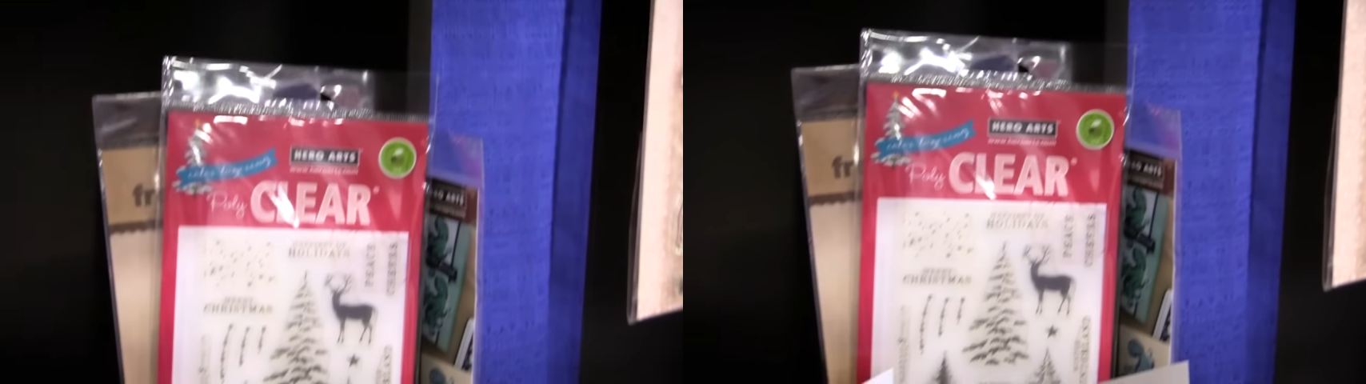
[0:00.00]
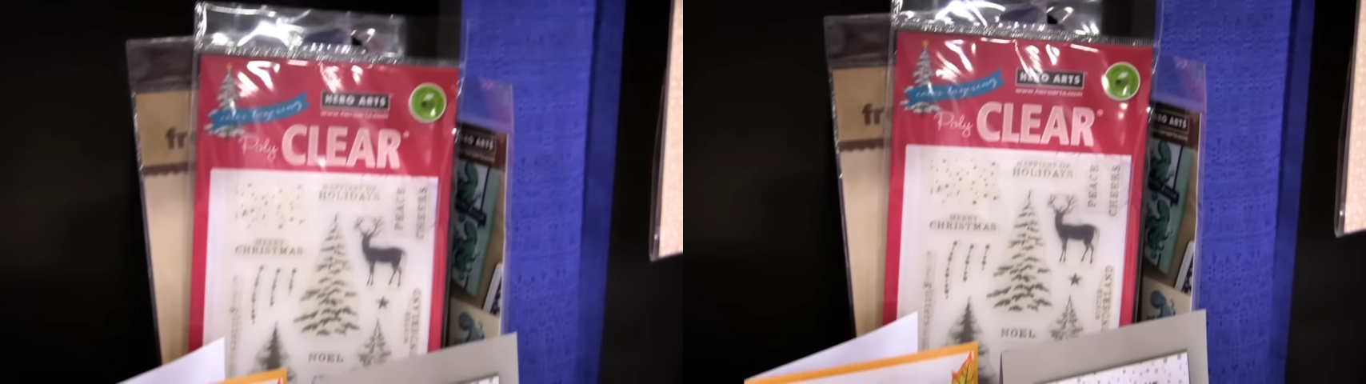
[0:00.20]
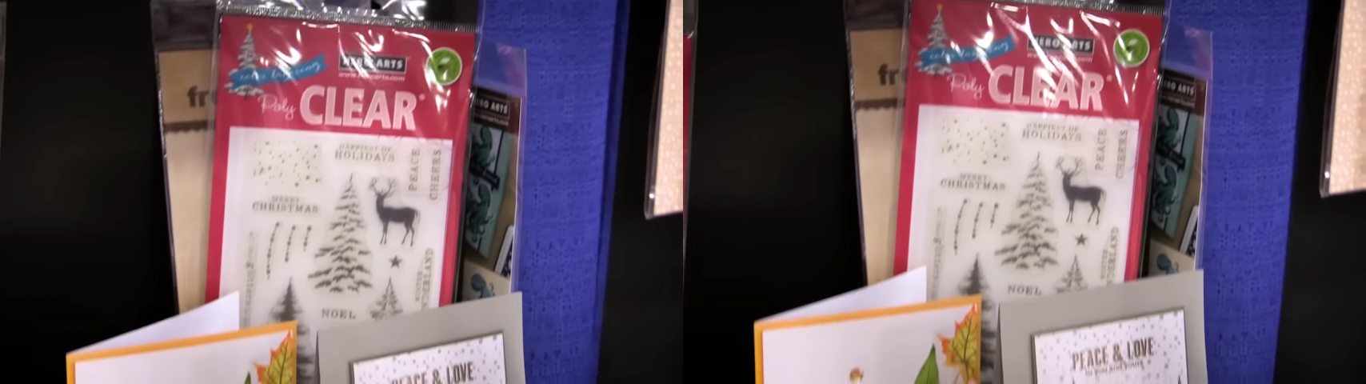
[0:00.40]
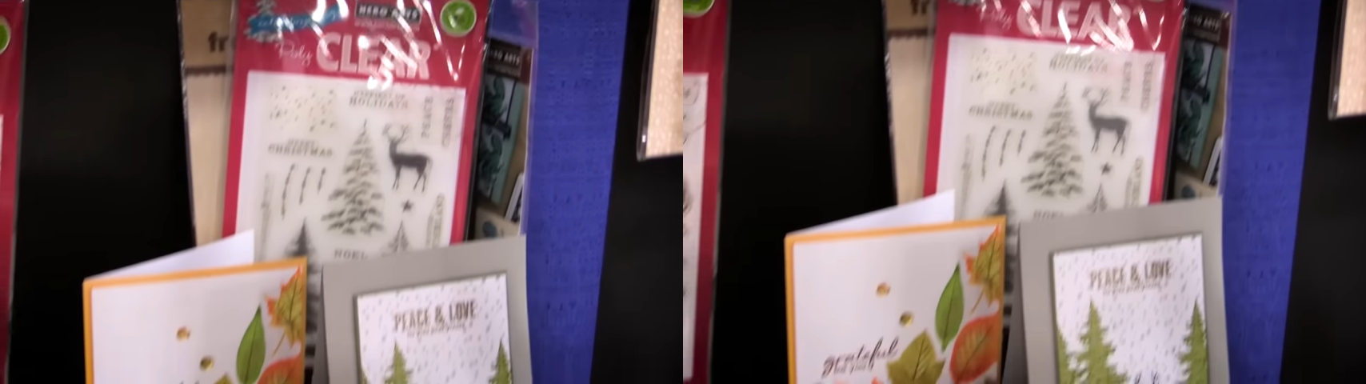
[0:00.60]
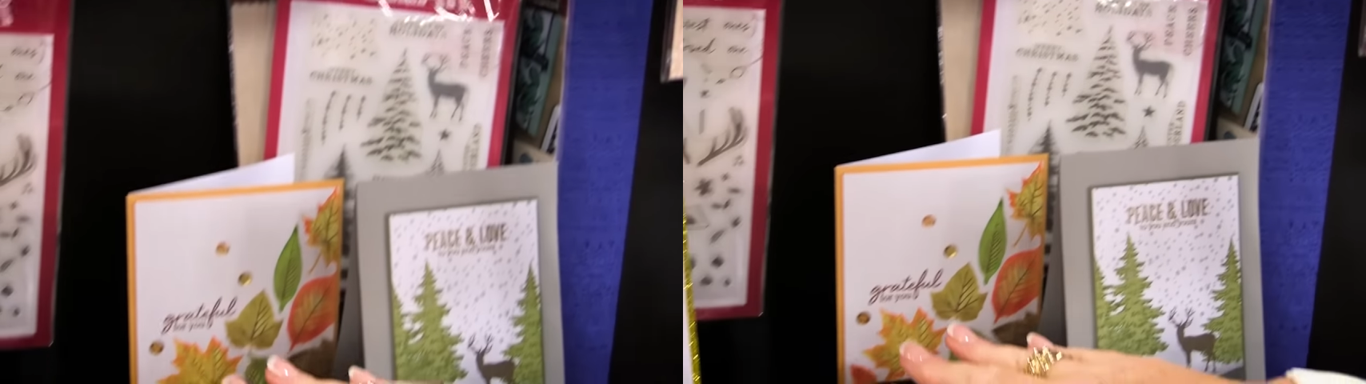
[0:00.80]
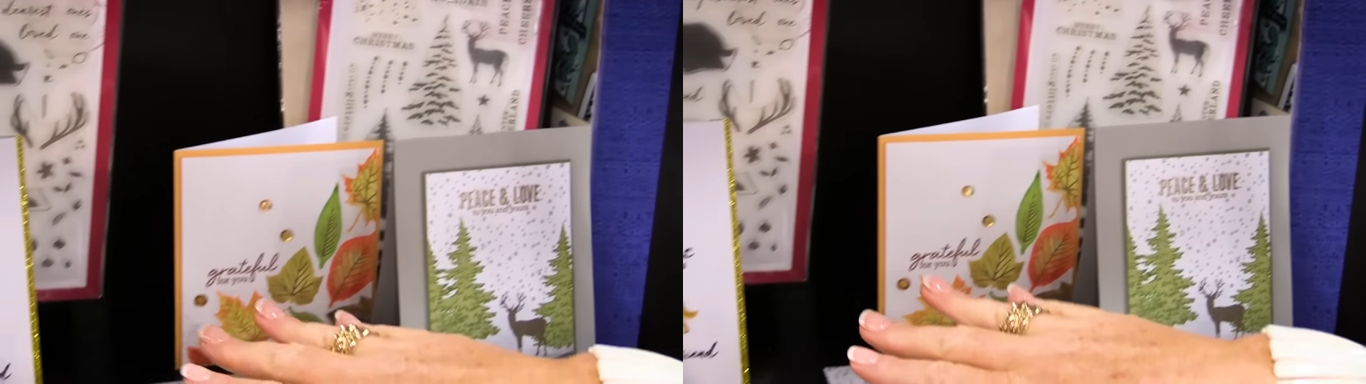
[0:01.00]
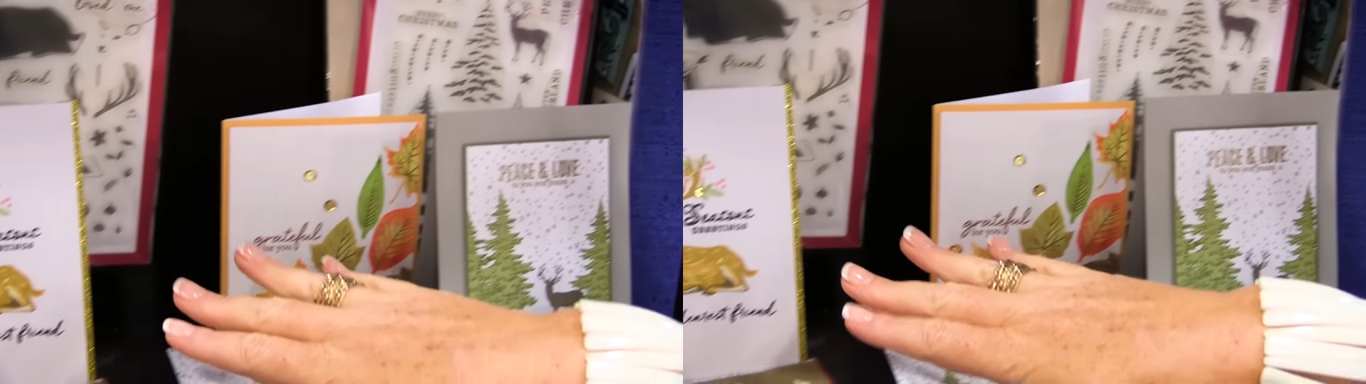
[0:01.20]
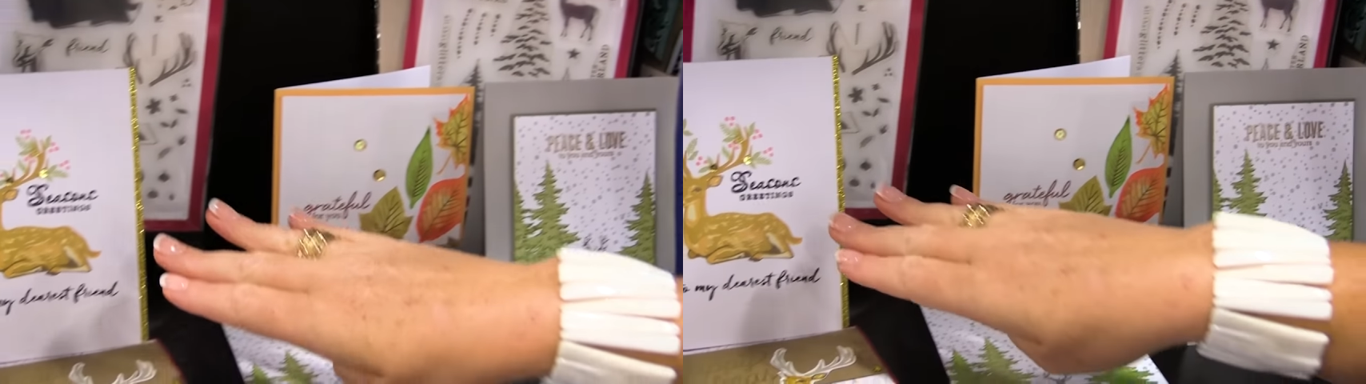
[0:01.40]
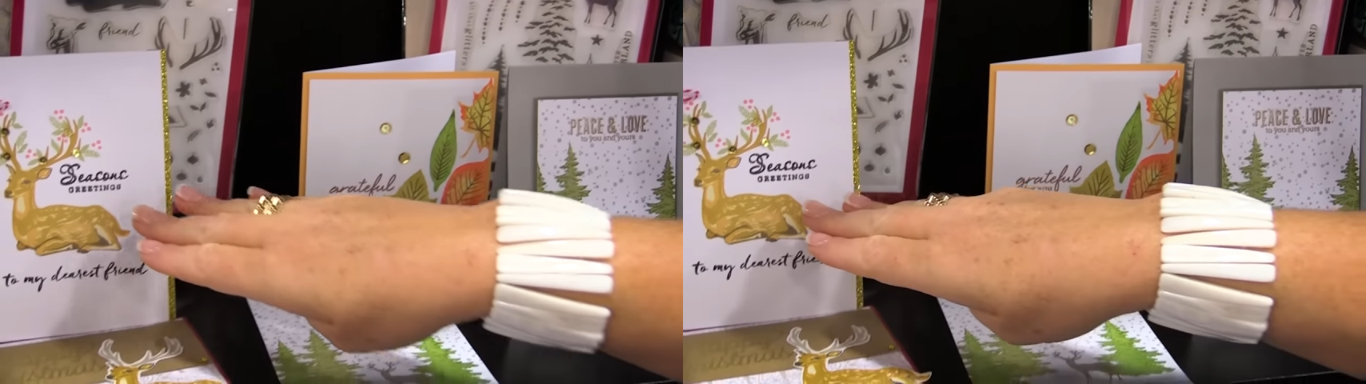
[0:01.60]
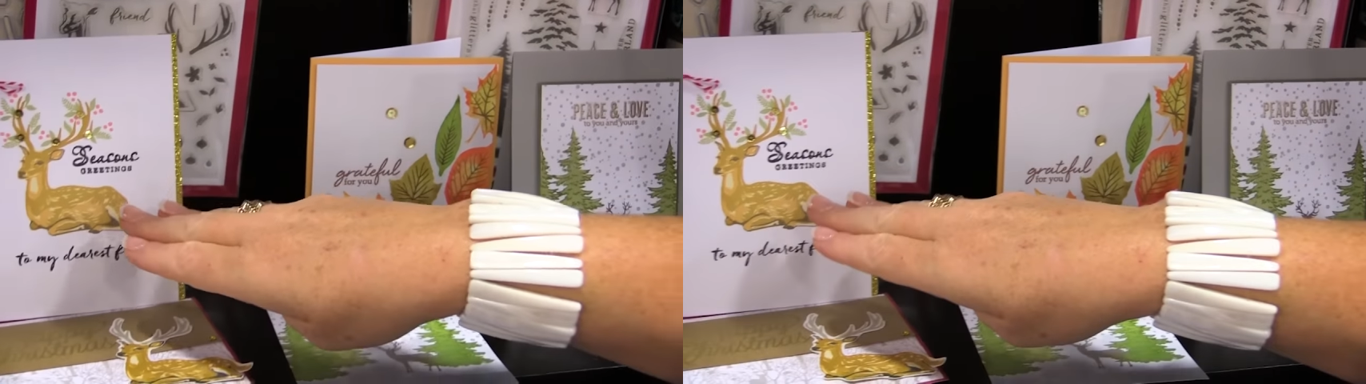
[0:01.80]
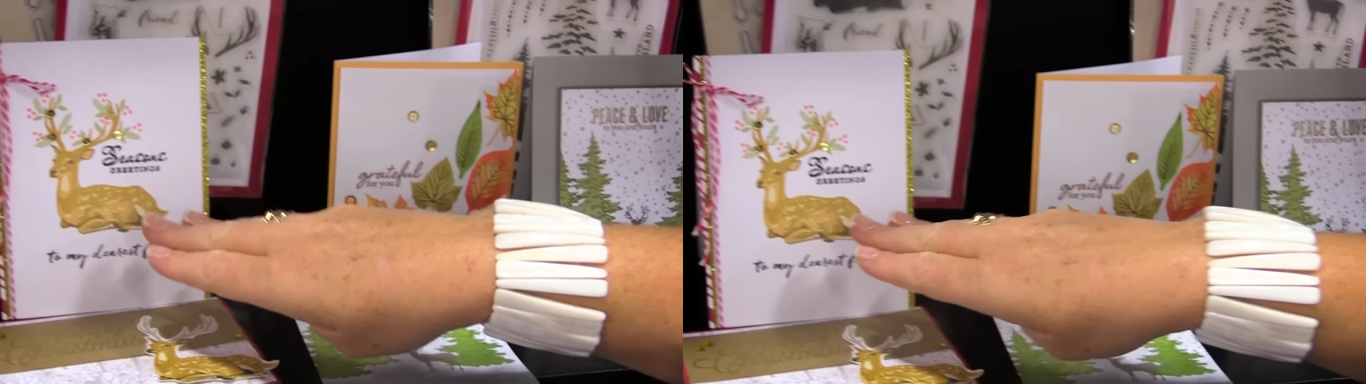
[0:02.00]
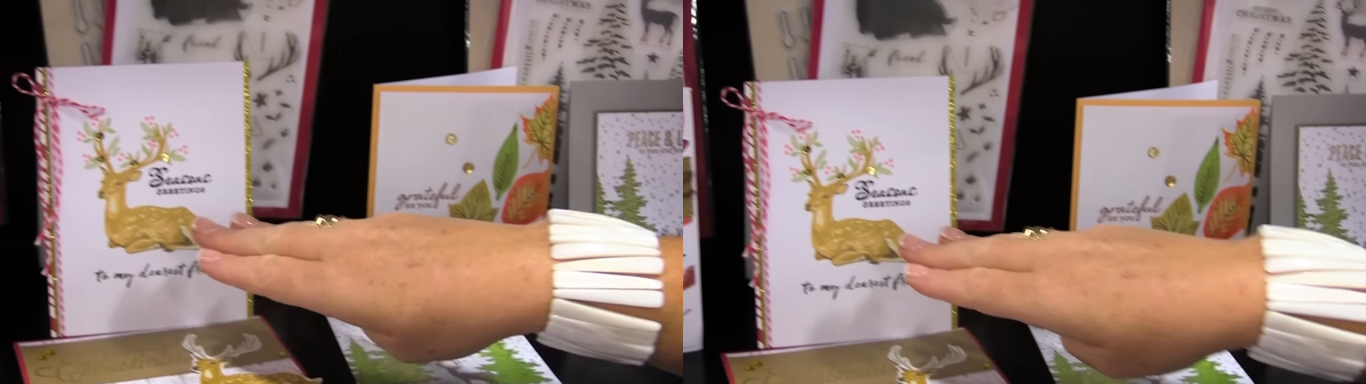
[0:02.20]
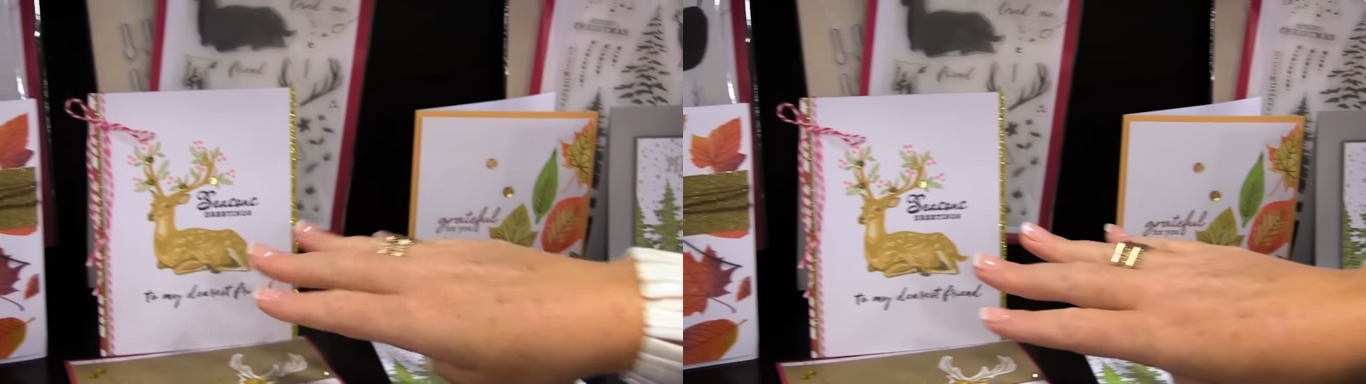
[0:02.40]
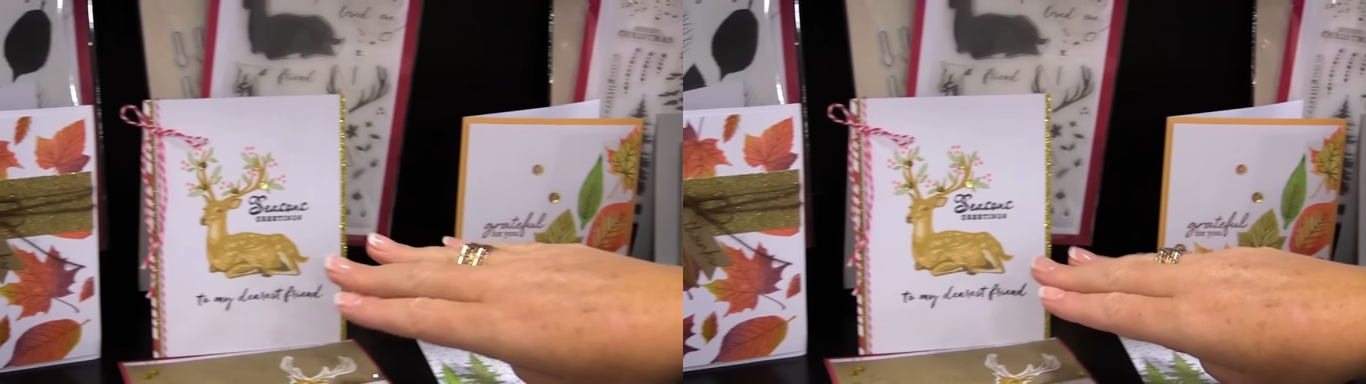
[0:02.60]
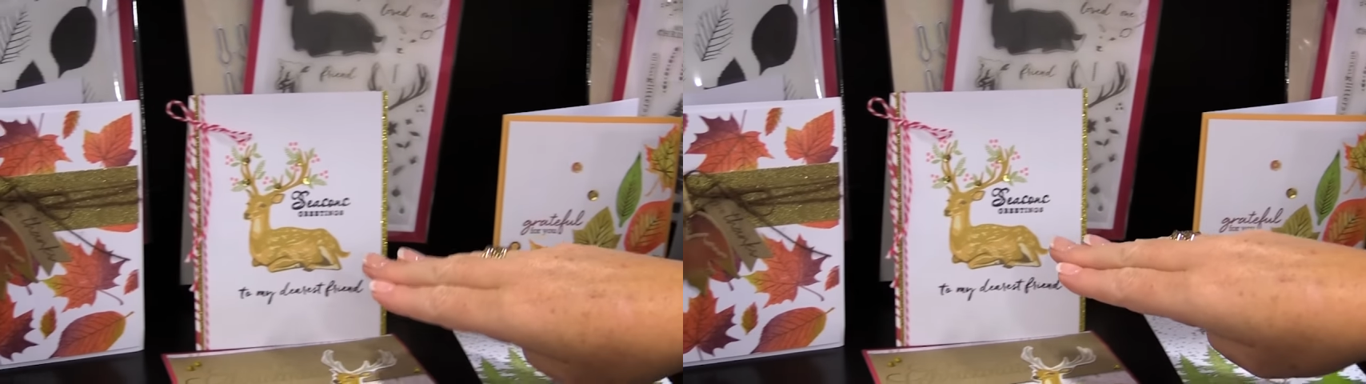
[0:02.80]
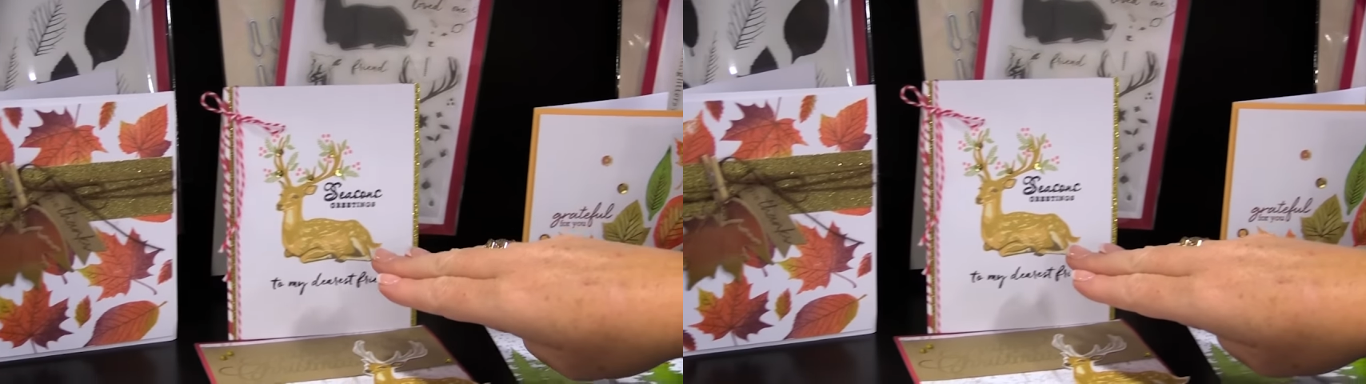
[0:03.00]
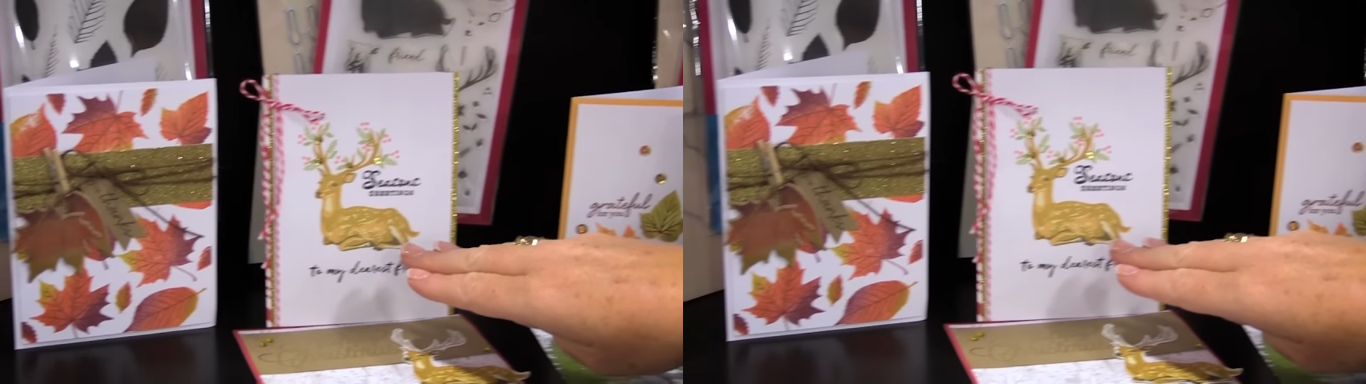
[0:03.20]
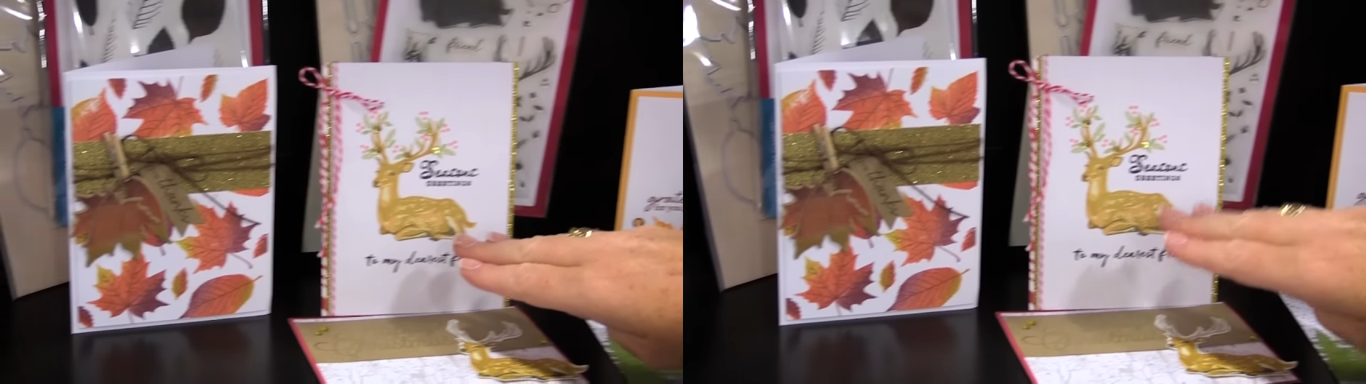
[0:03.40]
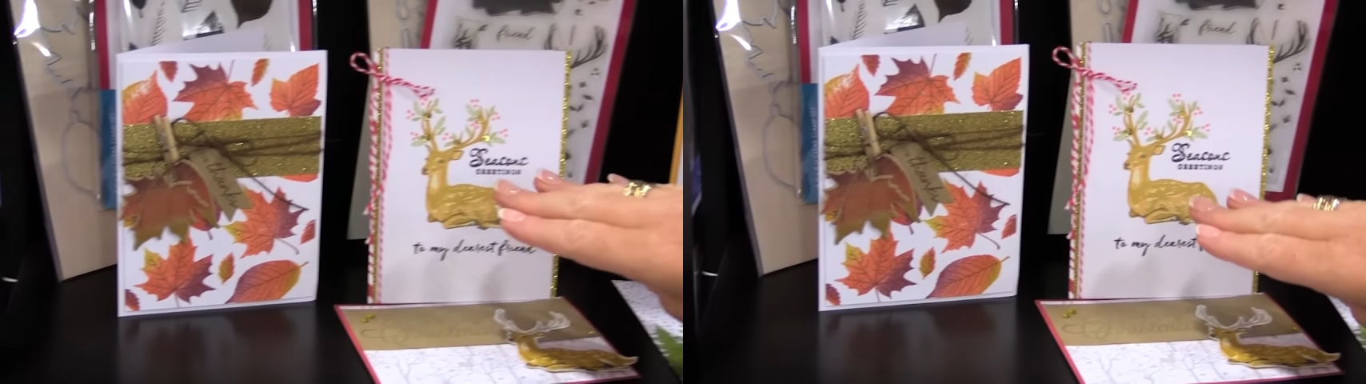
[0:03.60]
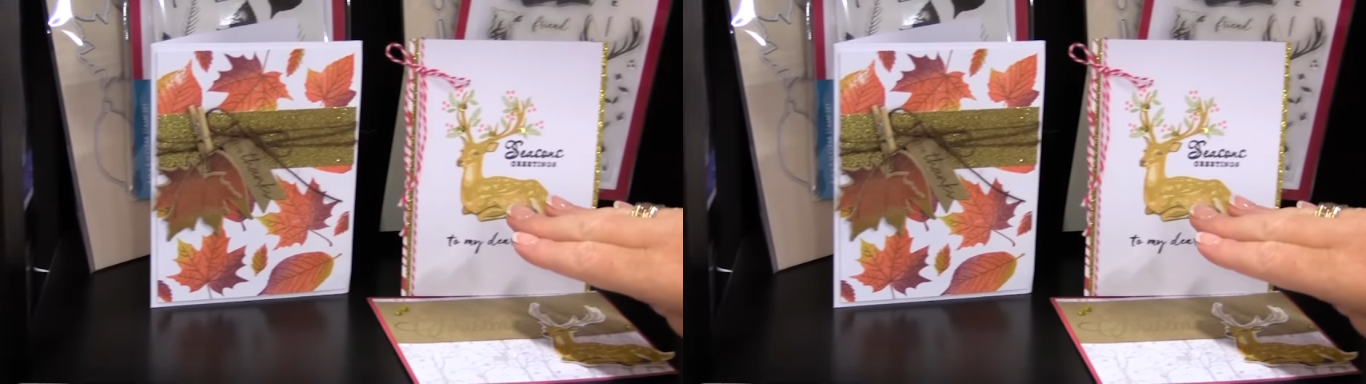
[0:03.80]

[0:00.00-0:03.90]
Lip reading: (no speaker visible)